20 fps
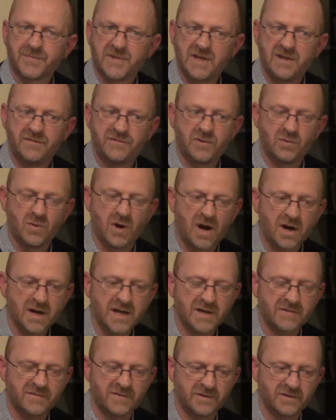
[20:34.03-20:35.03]
If you
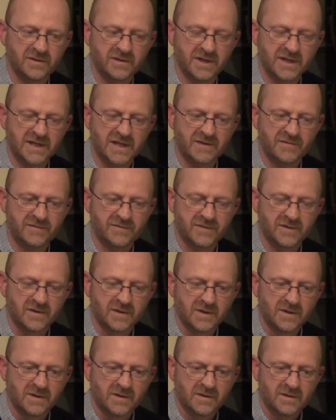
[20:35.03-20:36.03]
are given a gift
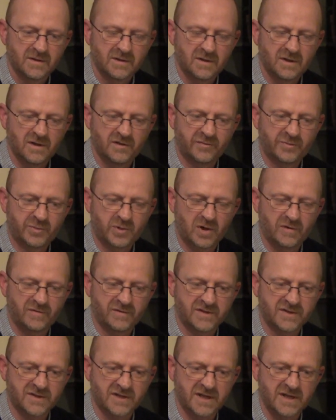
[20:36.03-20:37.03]
of
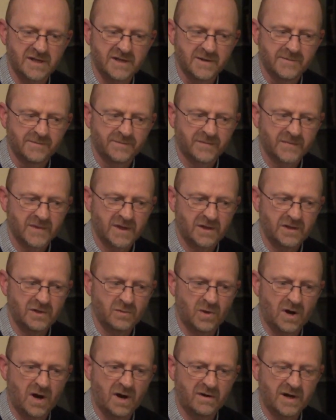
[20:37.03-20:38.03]
prophecy and
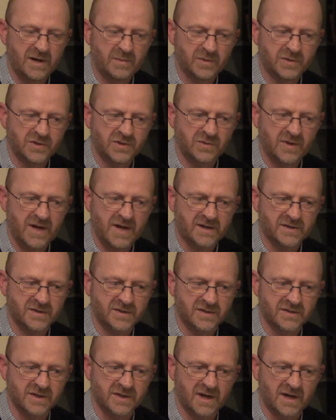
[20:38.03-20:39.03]
you are able to
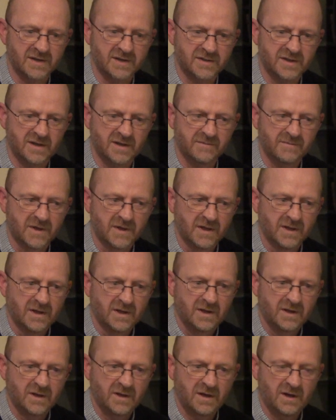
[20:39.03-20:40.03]
exercise it,
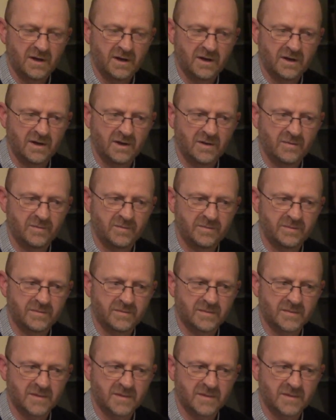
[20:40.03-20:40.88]
if